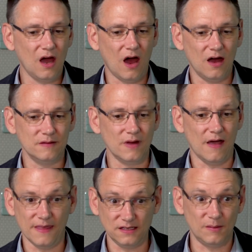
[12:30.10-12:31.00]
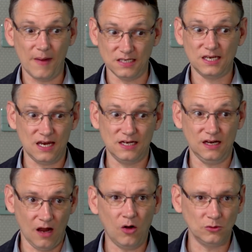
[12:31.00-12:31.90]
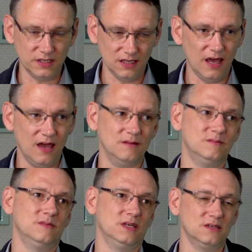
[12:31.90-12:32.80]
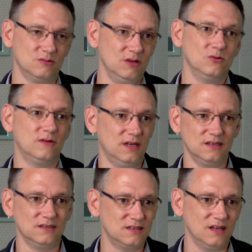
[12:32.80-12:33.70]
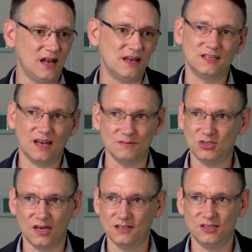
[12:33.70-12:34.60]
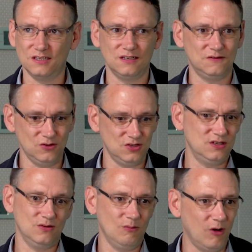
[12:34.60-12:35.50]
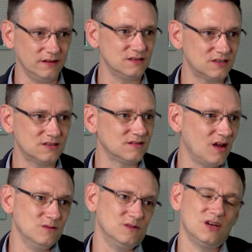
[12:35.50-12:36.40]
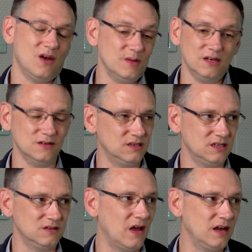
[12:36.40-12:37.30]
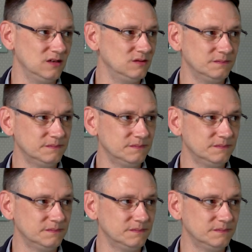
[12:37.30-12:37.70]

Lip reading: And then to maintain it and hold it there, because with all things, the landscape changes, and if you just do it once, over time it loses its value.